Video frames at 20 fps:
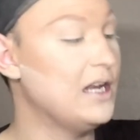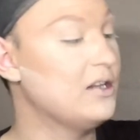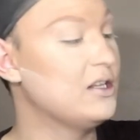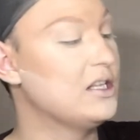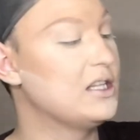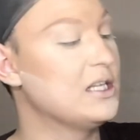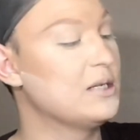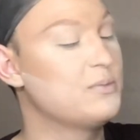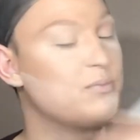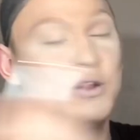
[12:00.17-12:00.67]
in
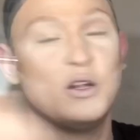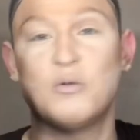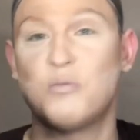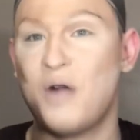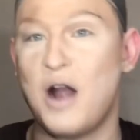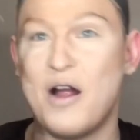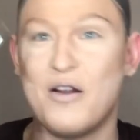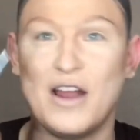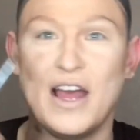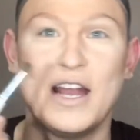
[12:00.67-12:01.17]
with this little
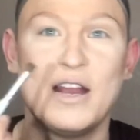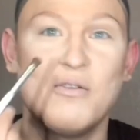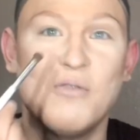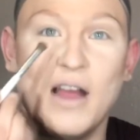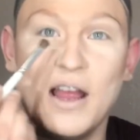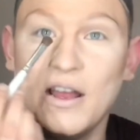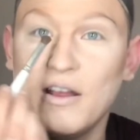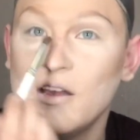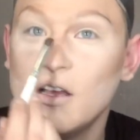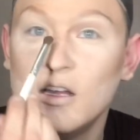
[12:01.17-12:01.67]
brown
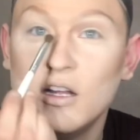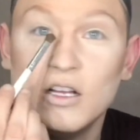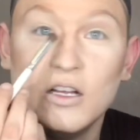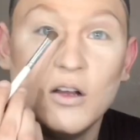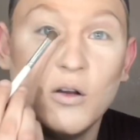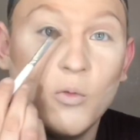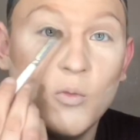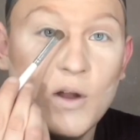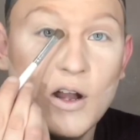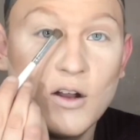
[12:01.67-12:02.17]
anyway.
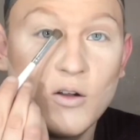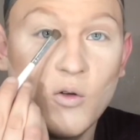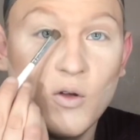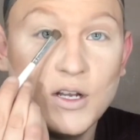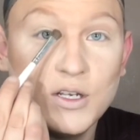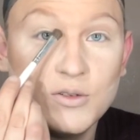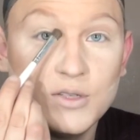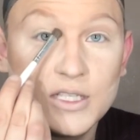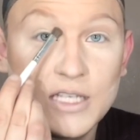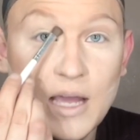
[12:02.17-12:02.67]
We are
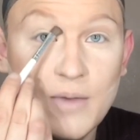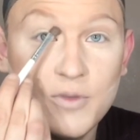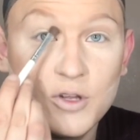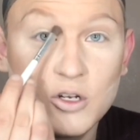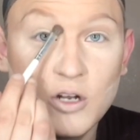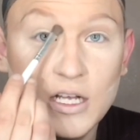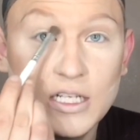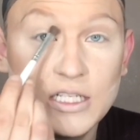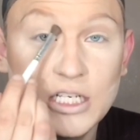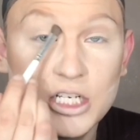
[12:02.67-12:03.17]
going to skip the
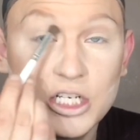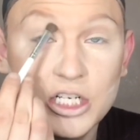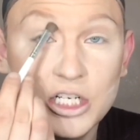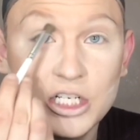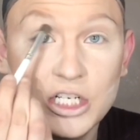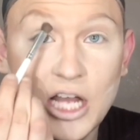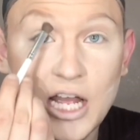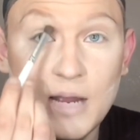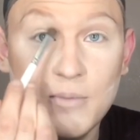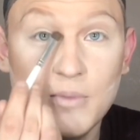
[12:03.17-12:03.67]
transition
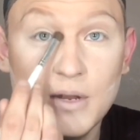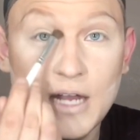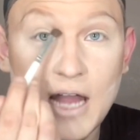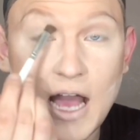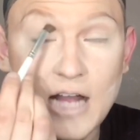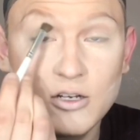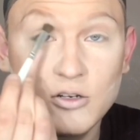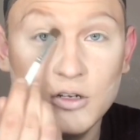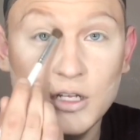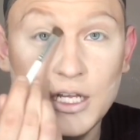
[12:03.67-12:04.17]
shade, but
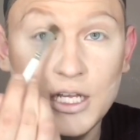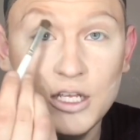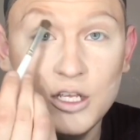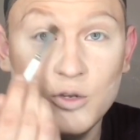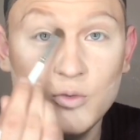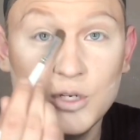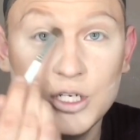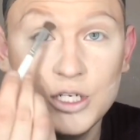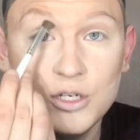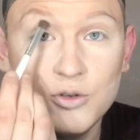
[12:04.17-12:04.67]
naturally
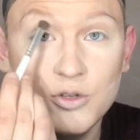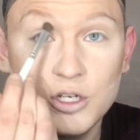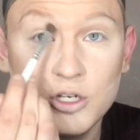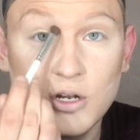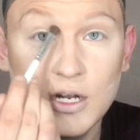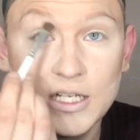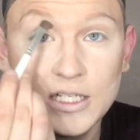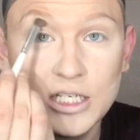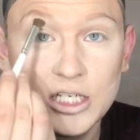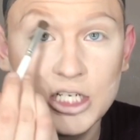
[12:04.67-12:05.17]
you would do the
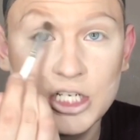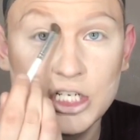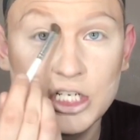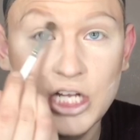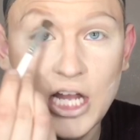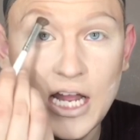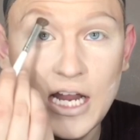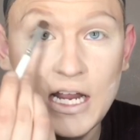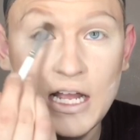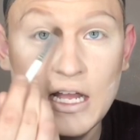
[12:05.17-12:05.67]
transition
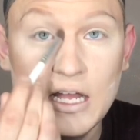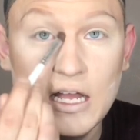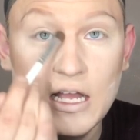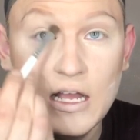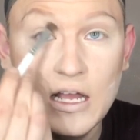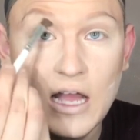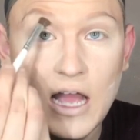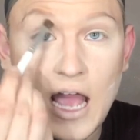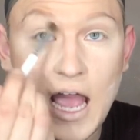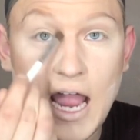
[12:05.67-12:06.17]
shade.
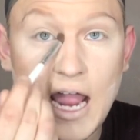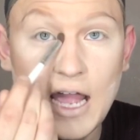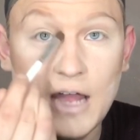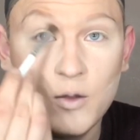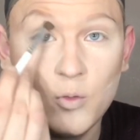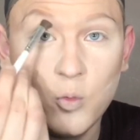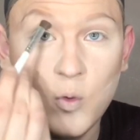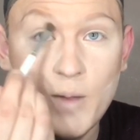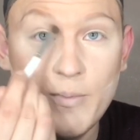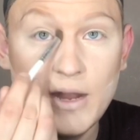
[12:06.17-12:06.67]

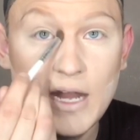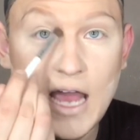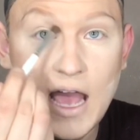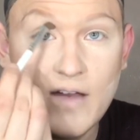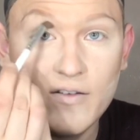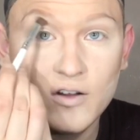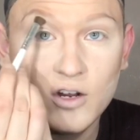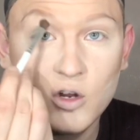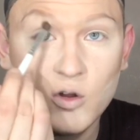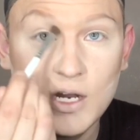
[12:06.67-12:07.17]
And women
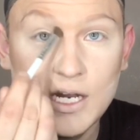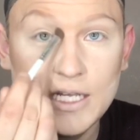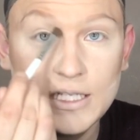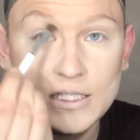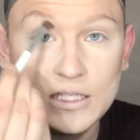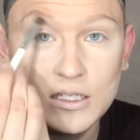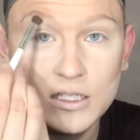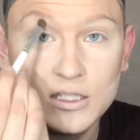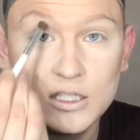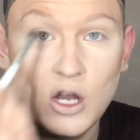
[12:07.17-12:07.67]
have a
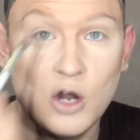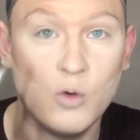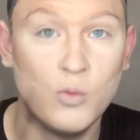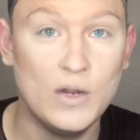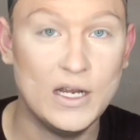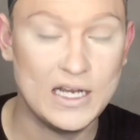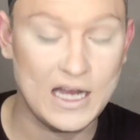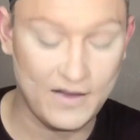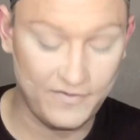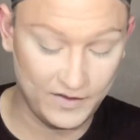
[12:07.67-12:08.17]
crease, so
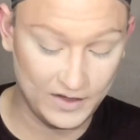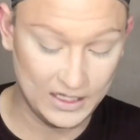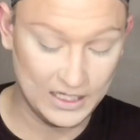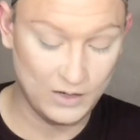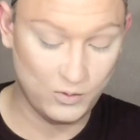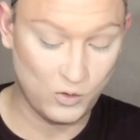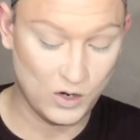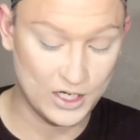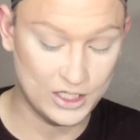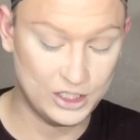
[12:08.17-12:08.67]
we
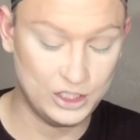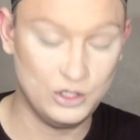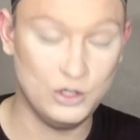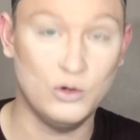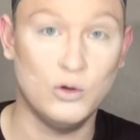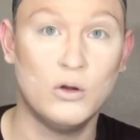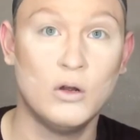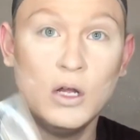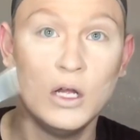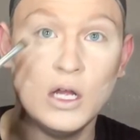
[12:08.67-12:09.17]
definitely want
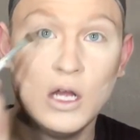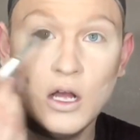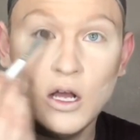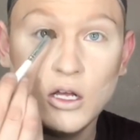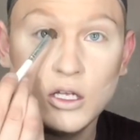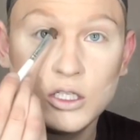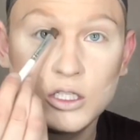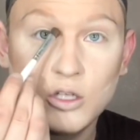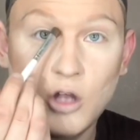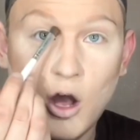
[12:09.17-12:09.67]
to
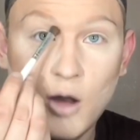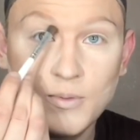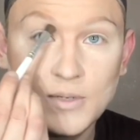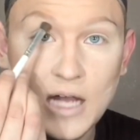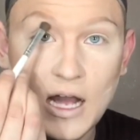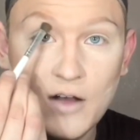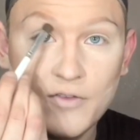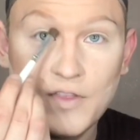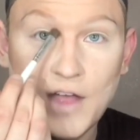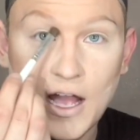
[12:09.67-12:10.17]

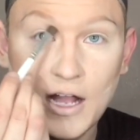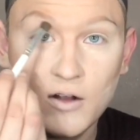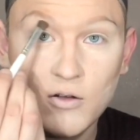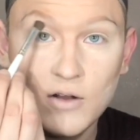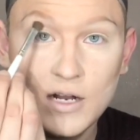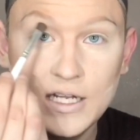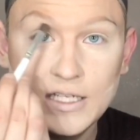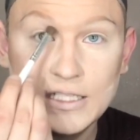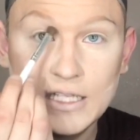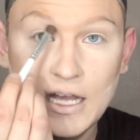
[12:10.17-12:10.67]
sculpt out that
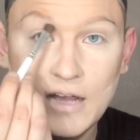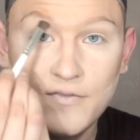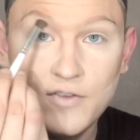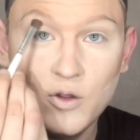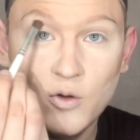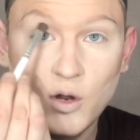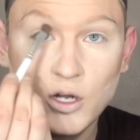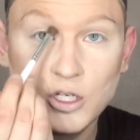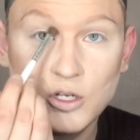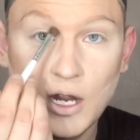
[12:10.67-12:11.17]
crease if
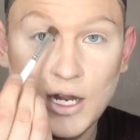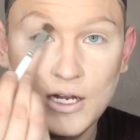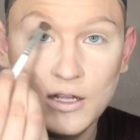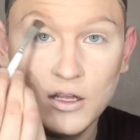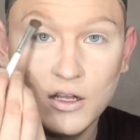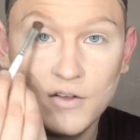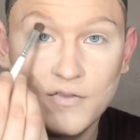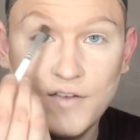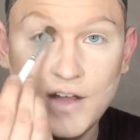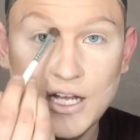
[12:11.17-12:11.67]
you were trying to
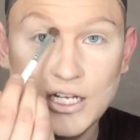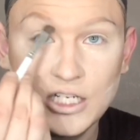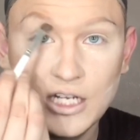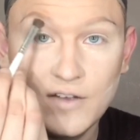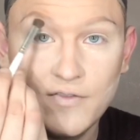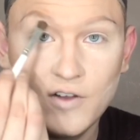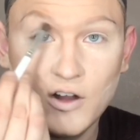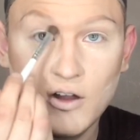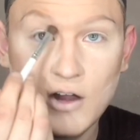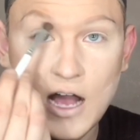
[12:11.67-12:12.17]
look fish.
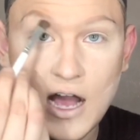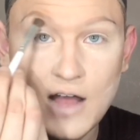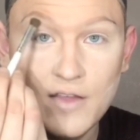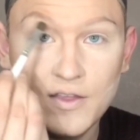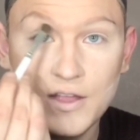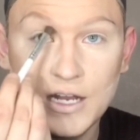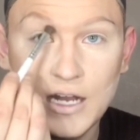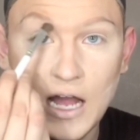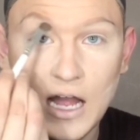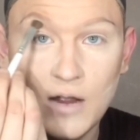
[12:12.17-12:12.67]
If you're
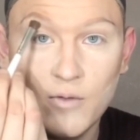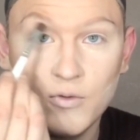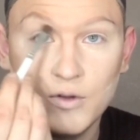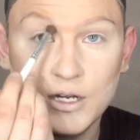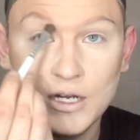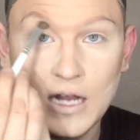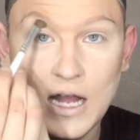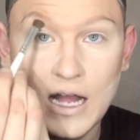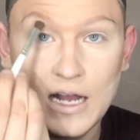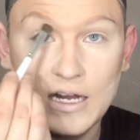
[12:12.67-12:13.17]
not, then I
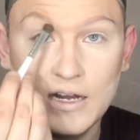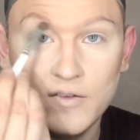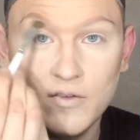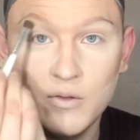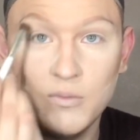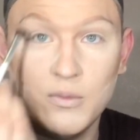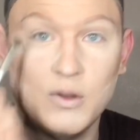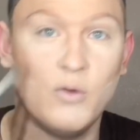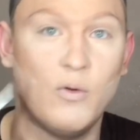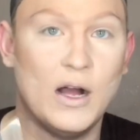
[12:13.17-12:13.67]
would not
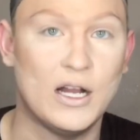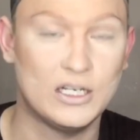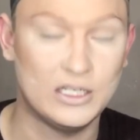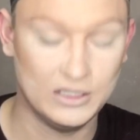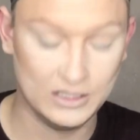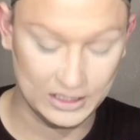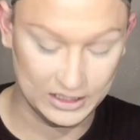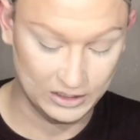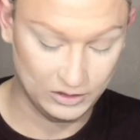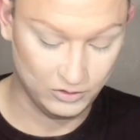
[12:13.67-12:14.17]
even be
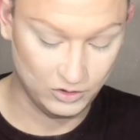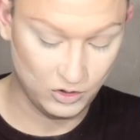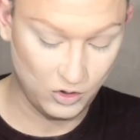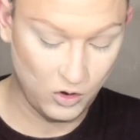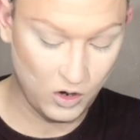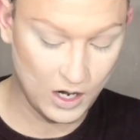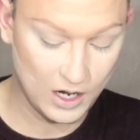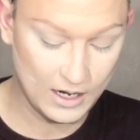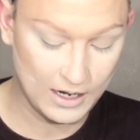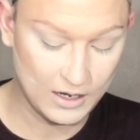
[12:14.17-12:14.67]
watching this
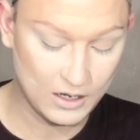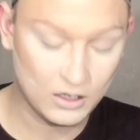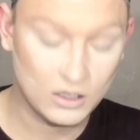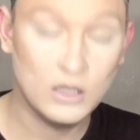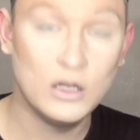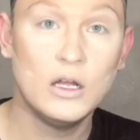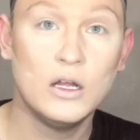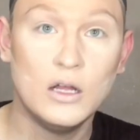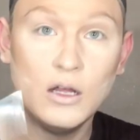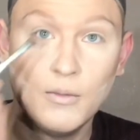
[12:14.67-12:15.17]
tutorial.
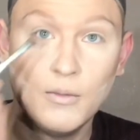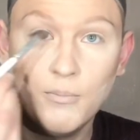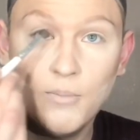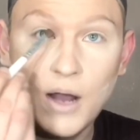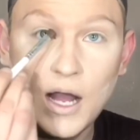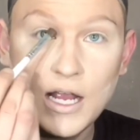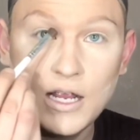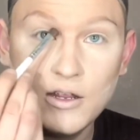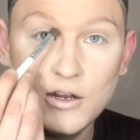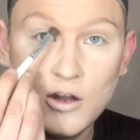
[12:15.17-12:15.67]

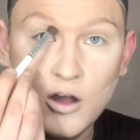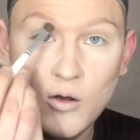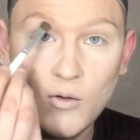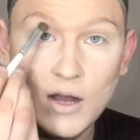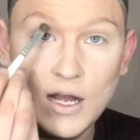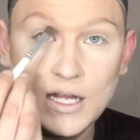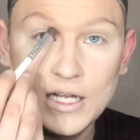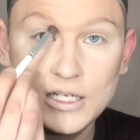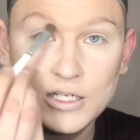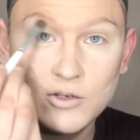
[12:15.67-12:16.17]
But you know
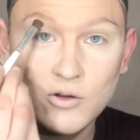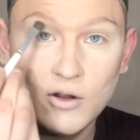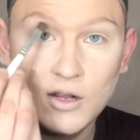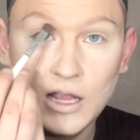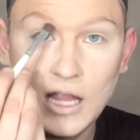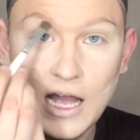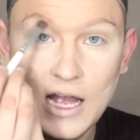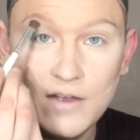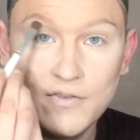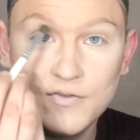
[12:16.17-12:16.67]
what? It's your
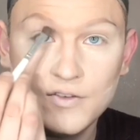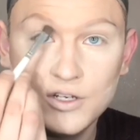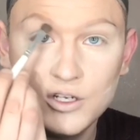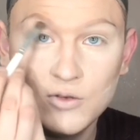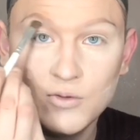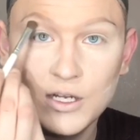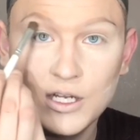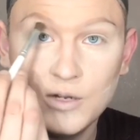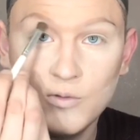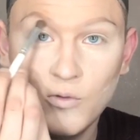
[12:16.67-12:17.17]
life.
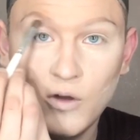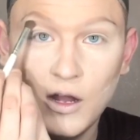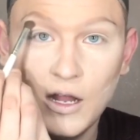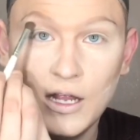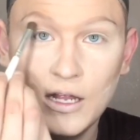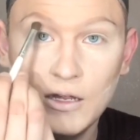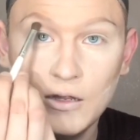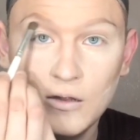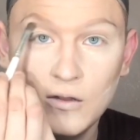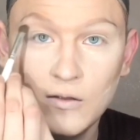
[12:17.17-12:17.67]
Do what you
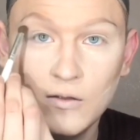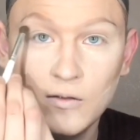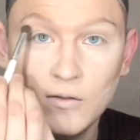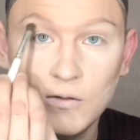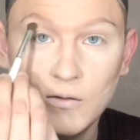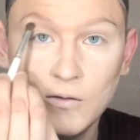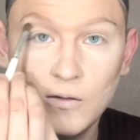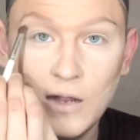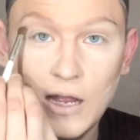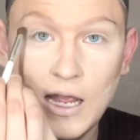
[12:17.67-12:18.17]
want.
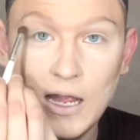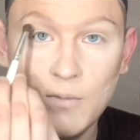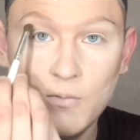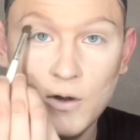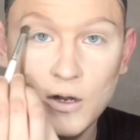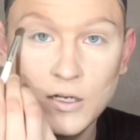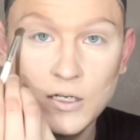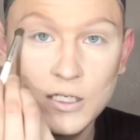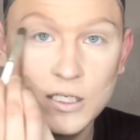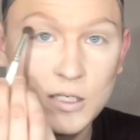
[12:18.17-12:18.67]
And
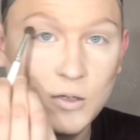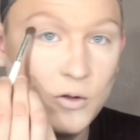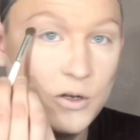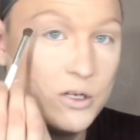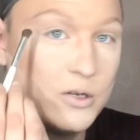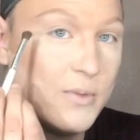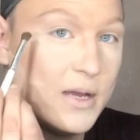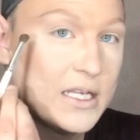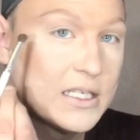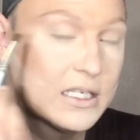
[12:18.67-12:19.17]
we're just going
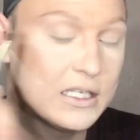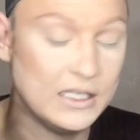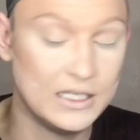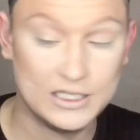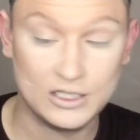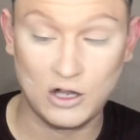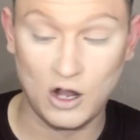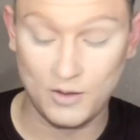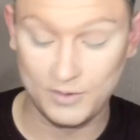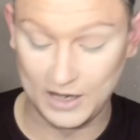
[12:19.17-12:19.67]
to basically
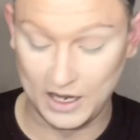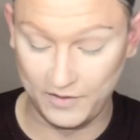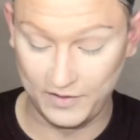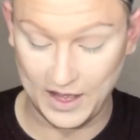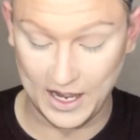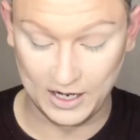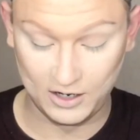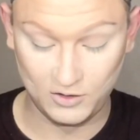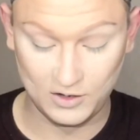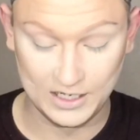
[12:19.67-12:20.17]
sculpt out
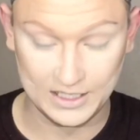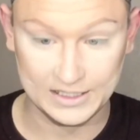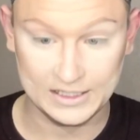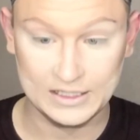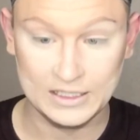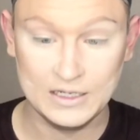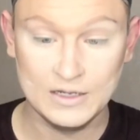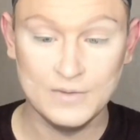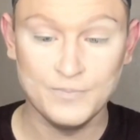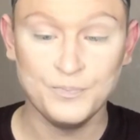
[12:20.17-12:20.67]
that
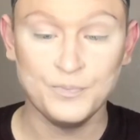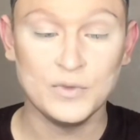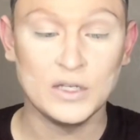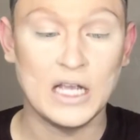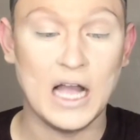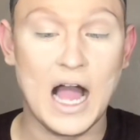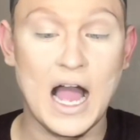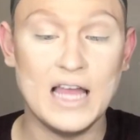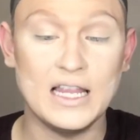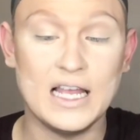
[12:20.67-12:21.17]
crease.
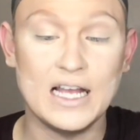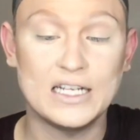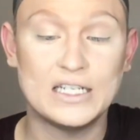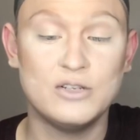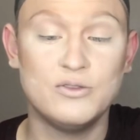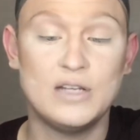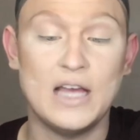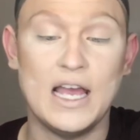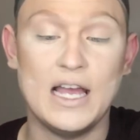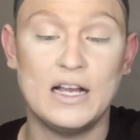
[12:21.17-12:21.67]
I like
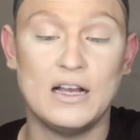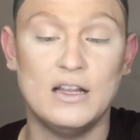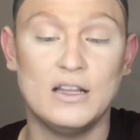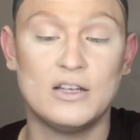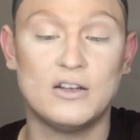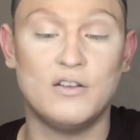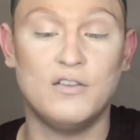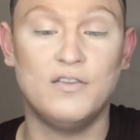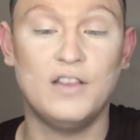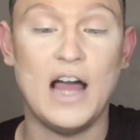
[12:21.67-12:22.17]
to take a
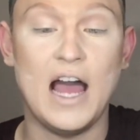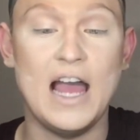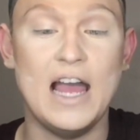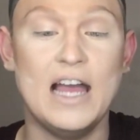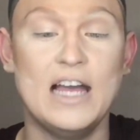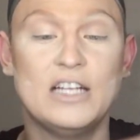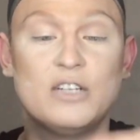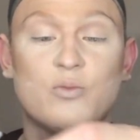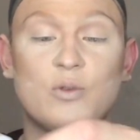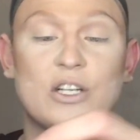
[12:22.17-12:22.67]
little flat
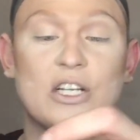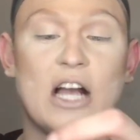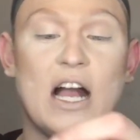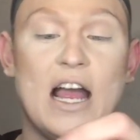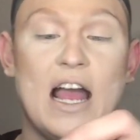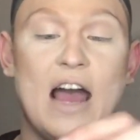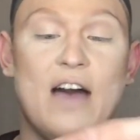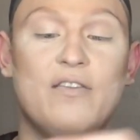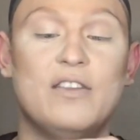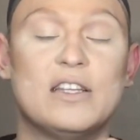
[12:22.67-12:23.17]
edge, which
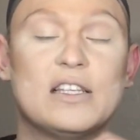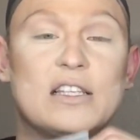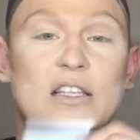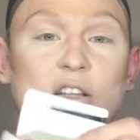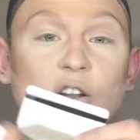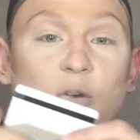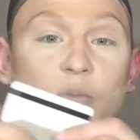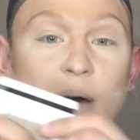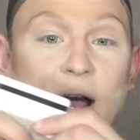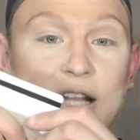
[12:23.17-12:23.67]
I have this
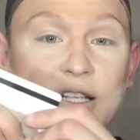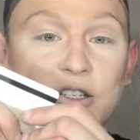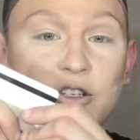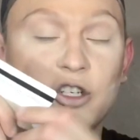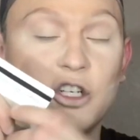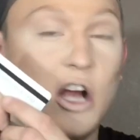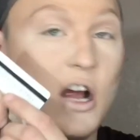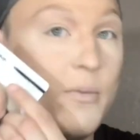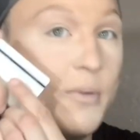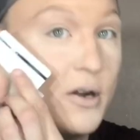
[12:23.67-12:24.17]
little
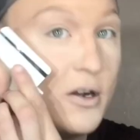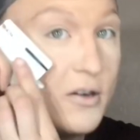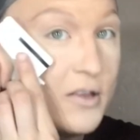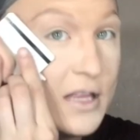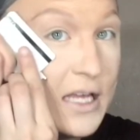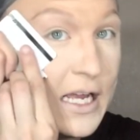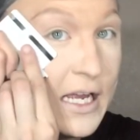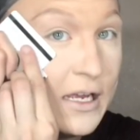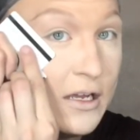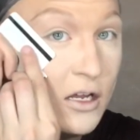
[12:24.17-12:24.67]
pencil sharpener
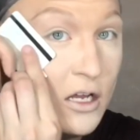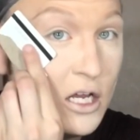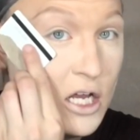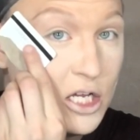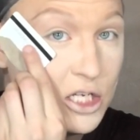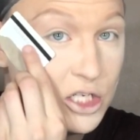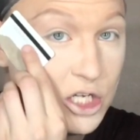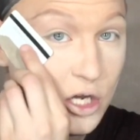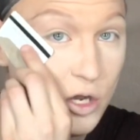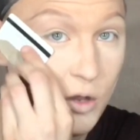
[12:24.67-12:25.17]
thing
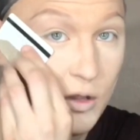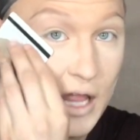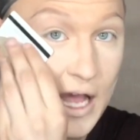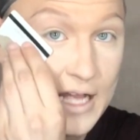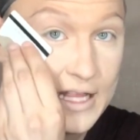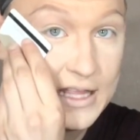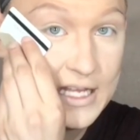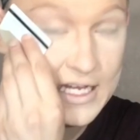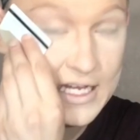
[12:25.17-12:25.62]
to go like